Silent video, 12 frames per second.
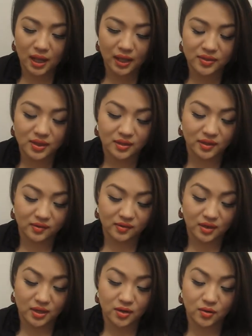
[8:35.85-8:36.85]
I think that's
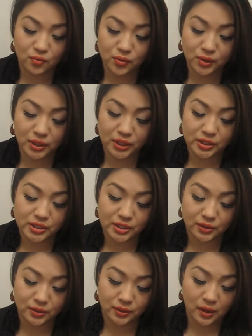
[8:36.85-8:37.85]
like really good
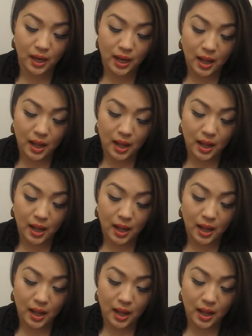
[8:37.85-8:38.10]
deal